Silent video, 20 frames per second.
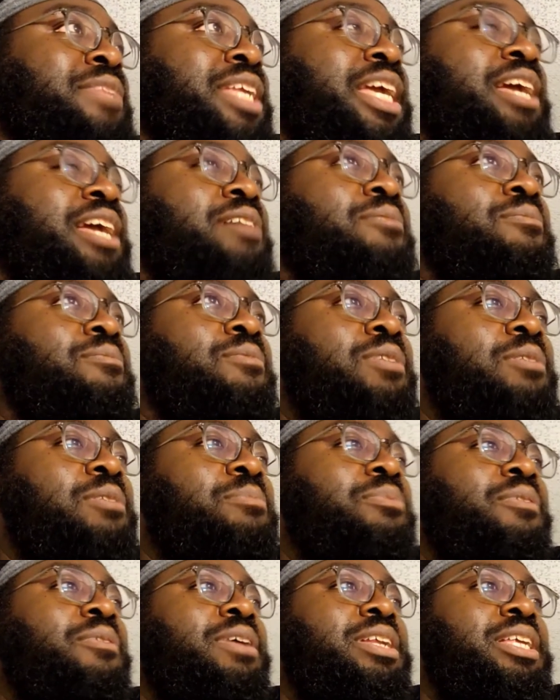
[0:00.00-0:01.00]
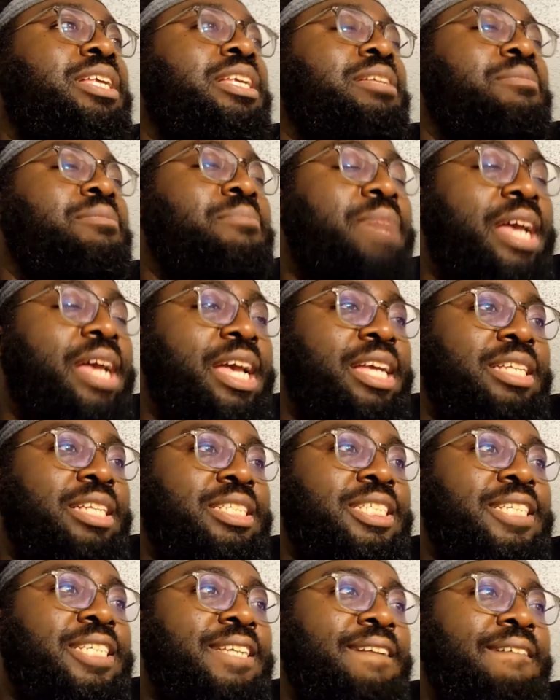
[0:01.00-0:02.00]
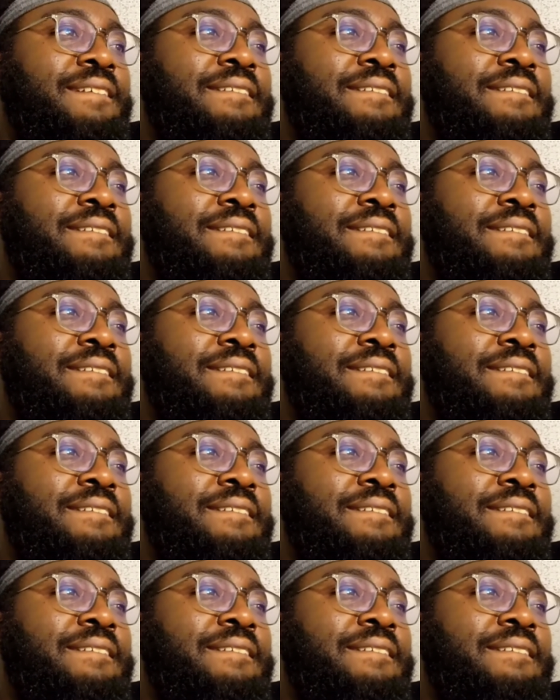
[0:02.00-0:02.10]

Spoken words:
At one point in the match,